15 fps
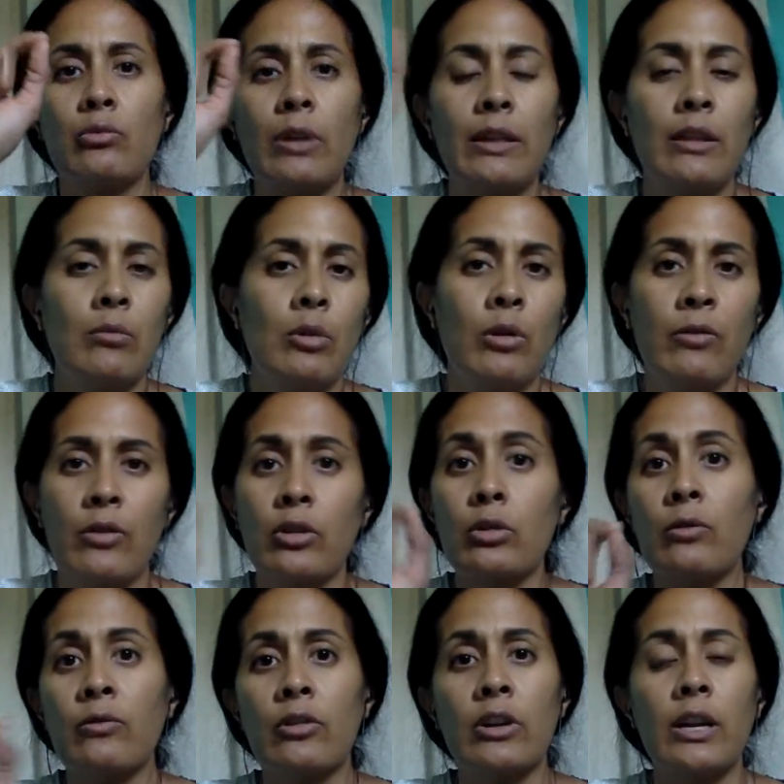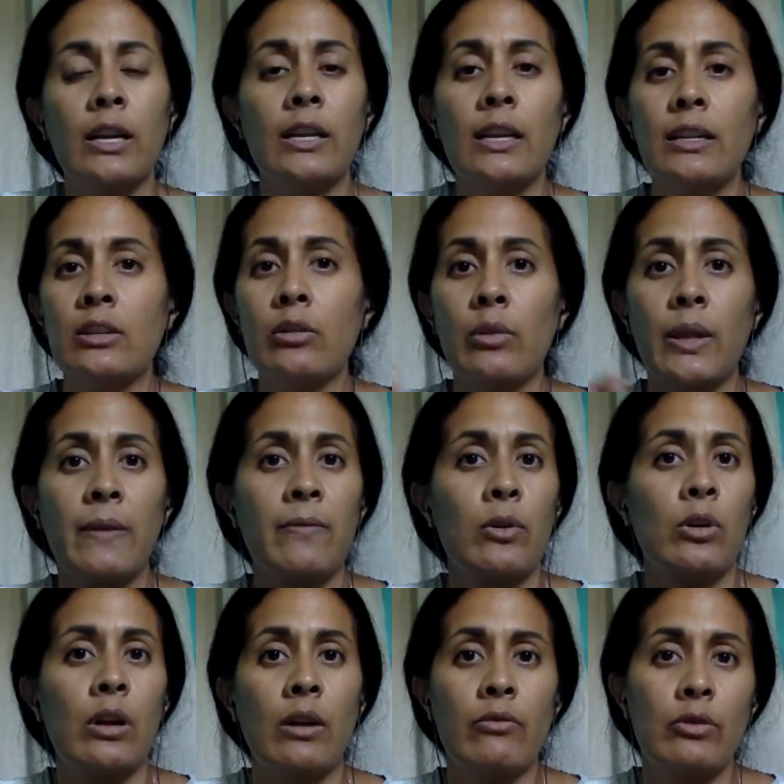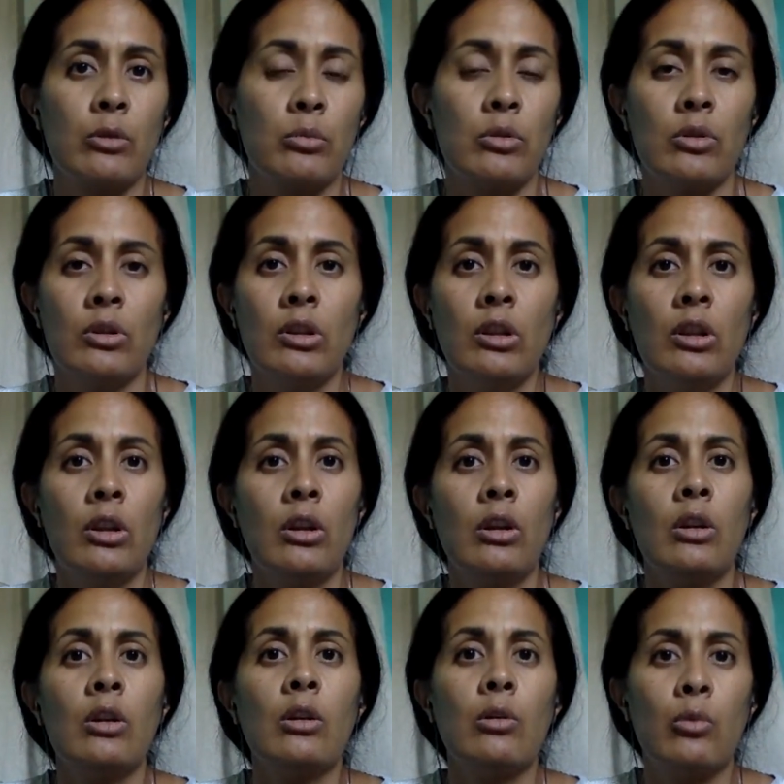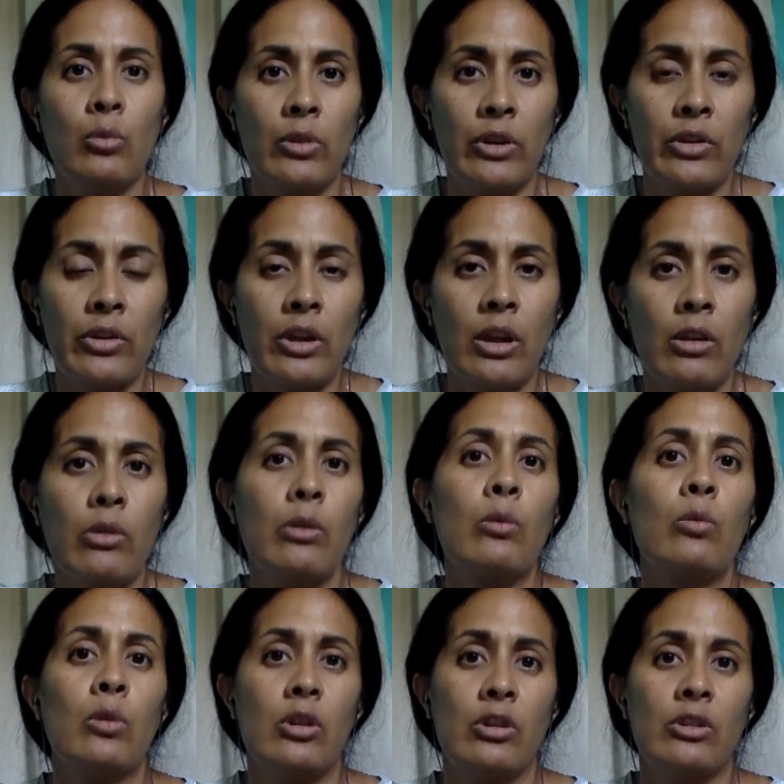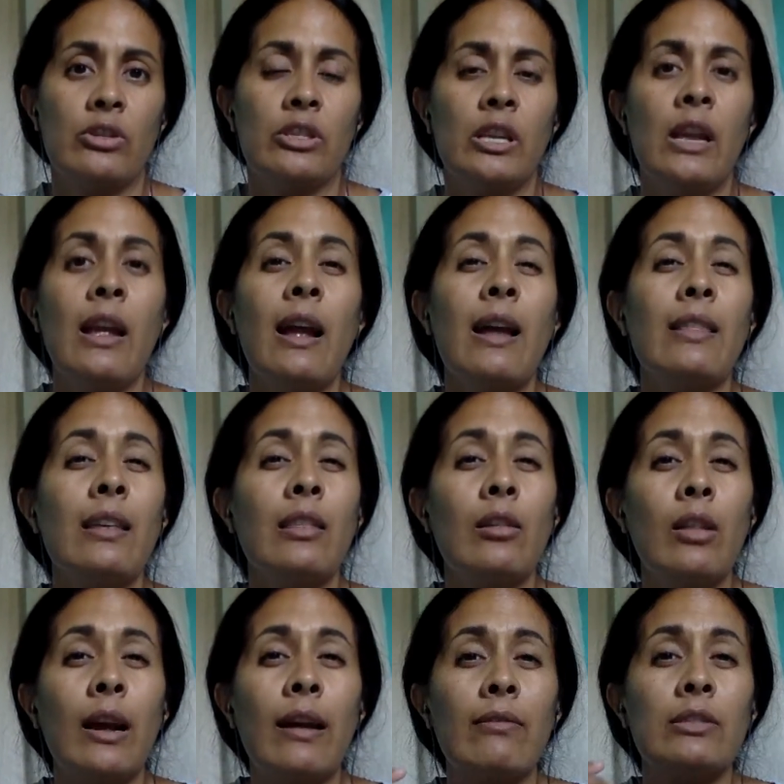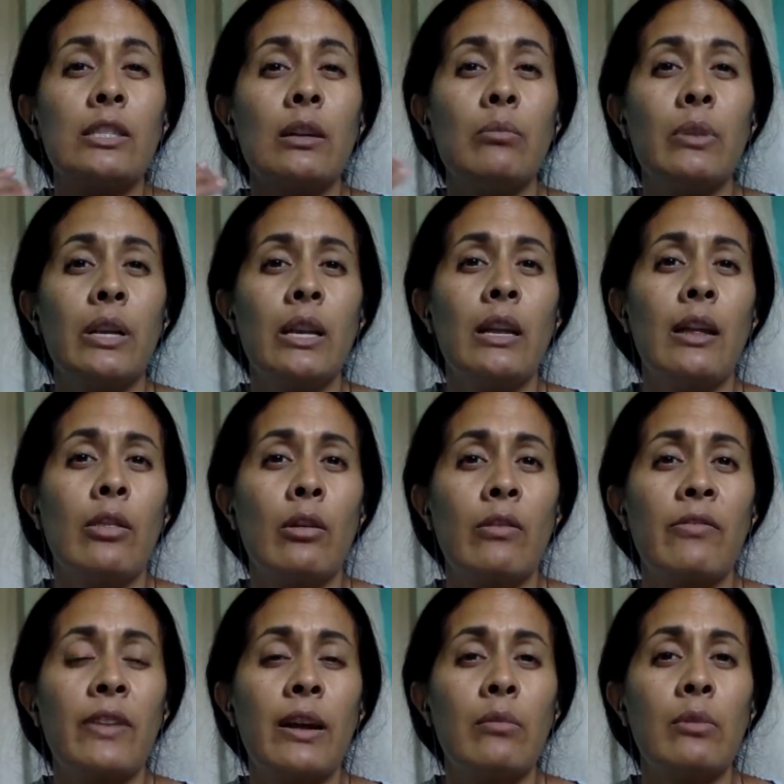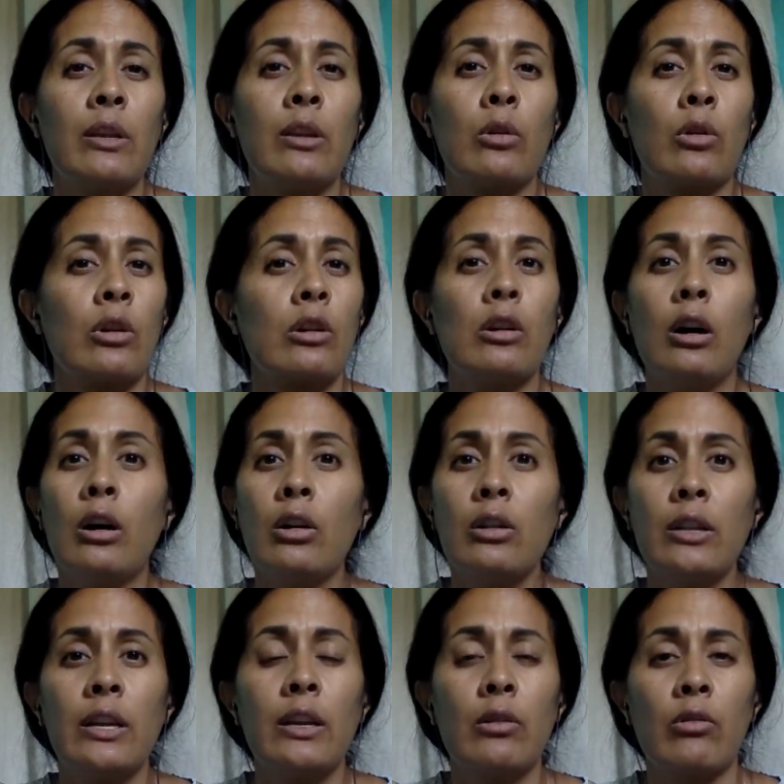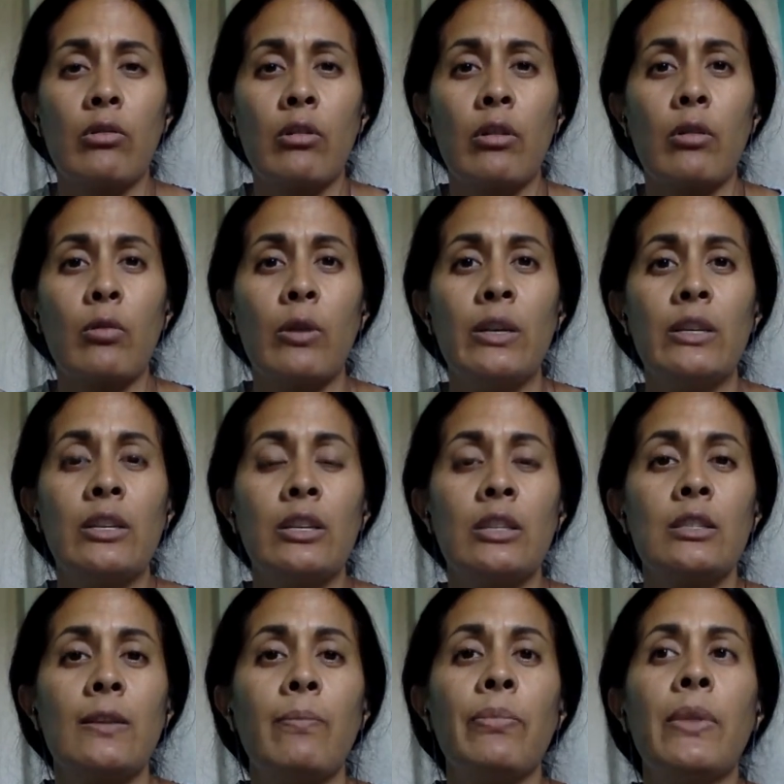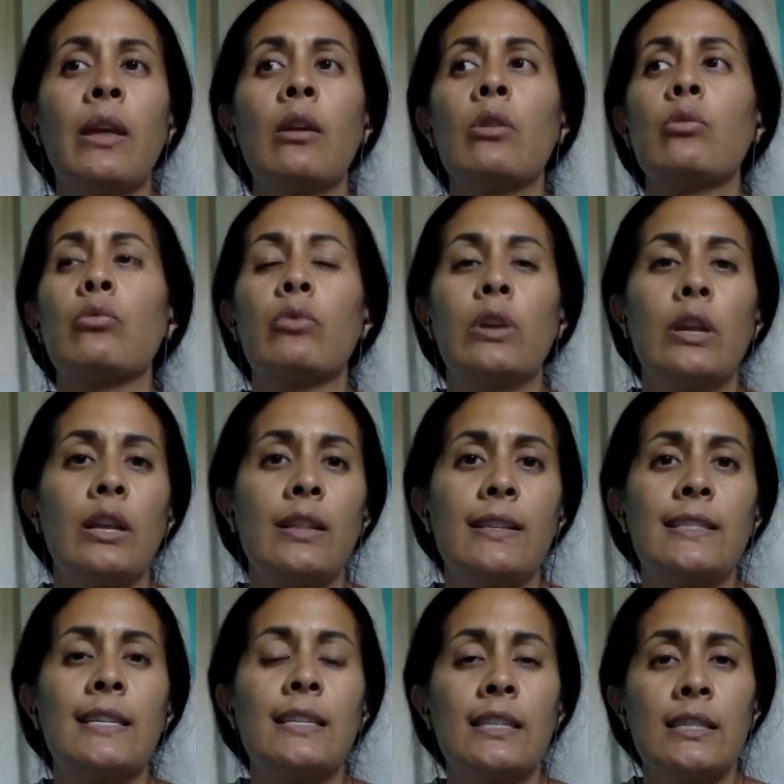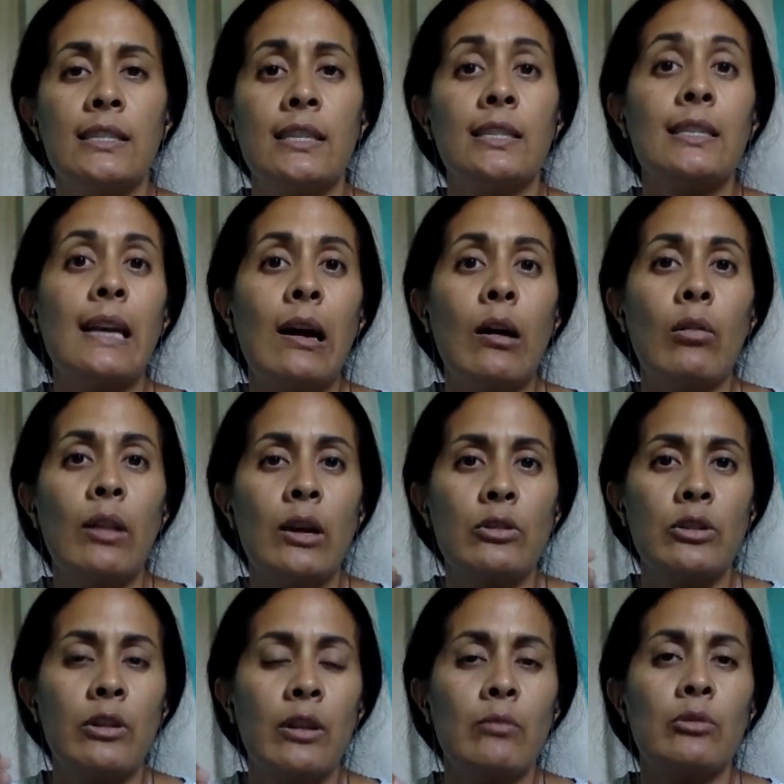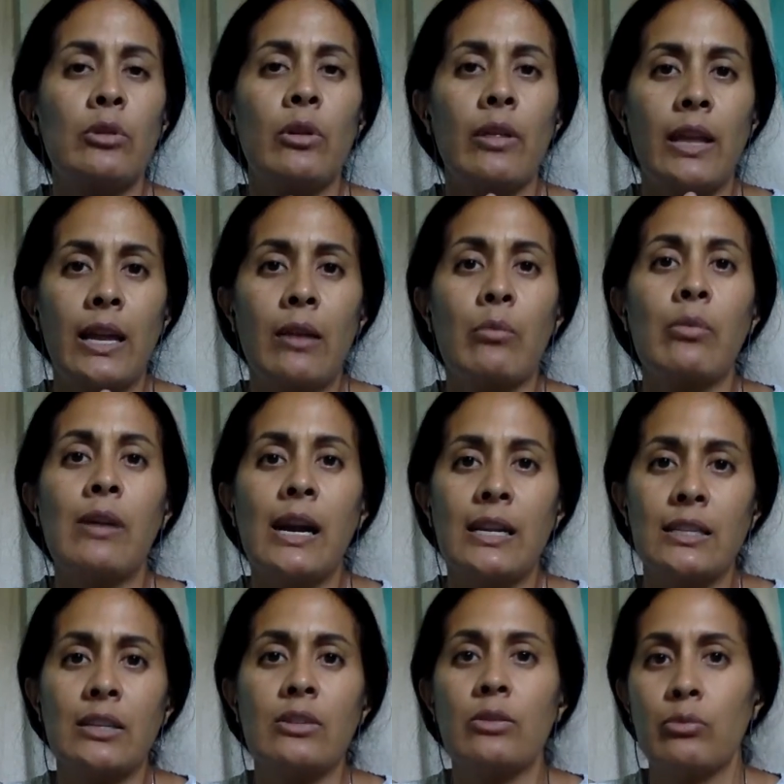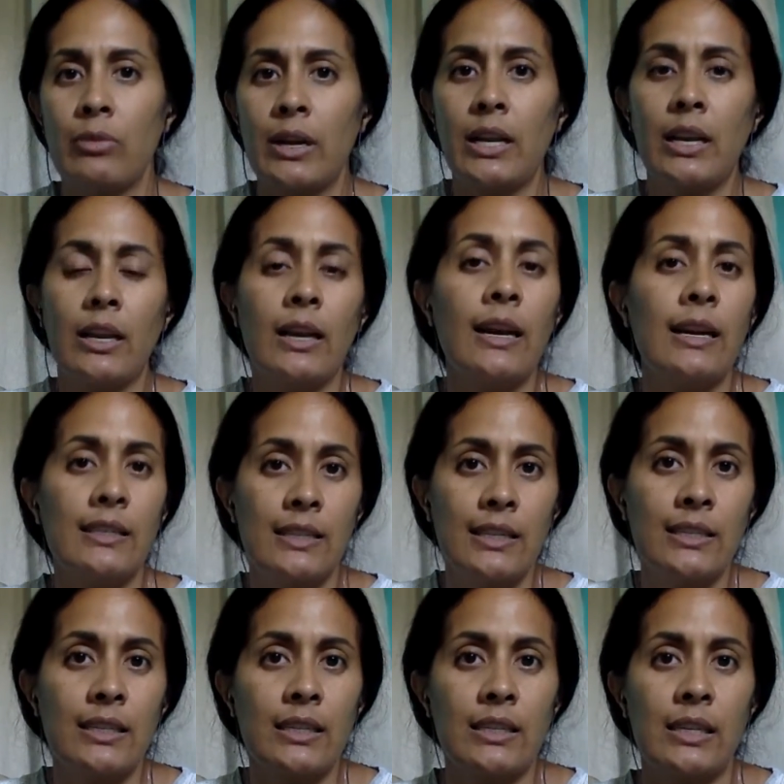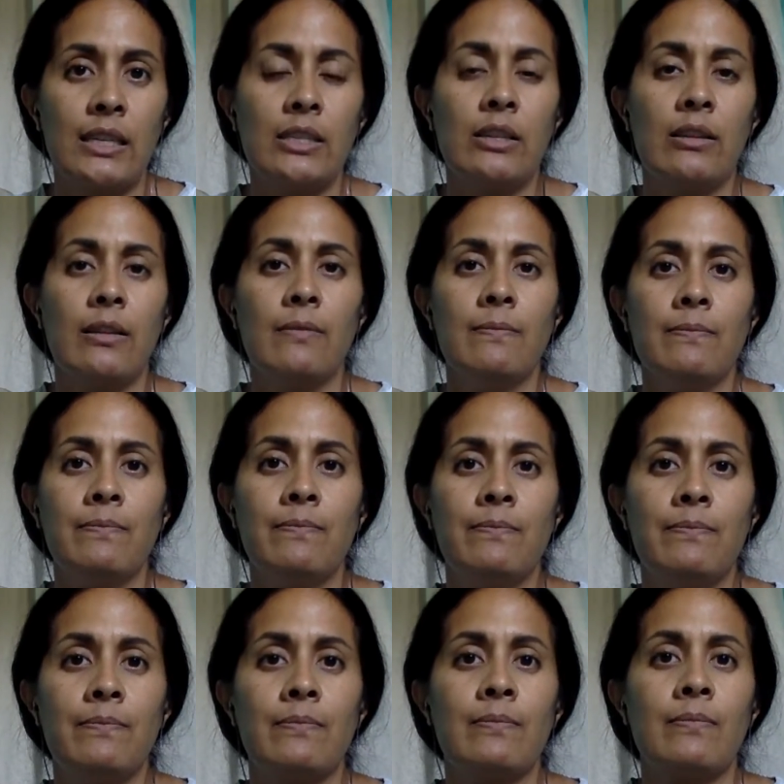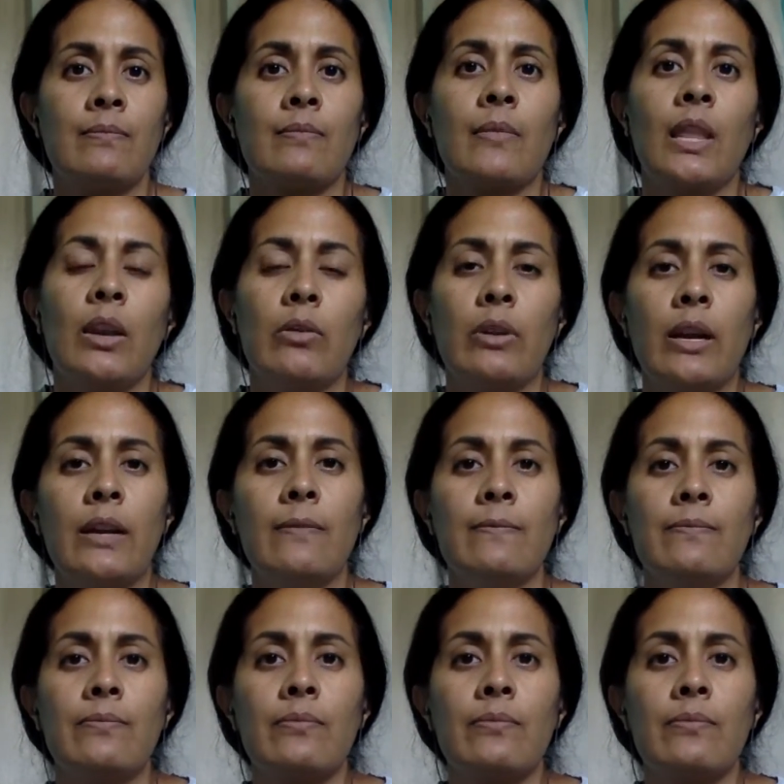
write them over and over again until they feel comfortable with the words. And then they'll have somebody in their family or a colleague or an acquaintance read the sentences out loud to them so that they can practice writing it as they dictate to them. Okay.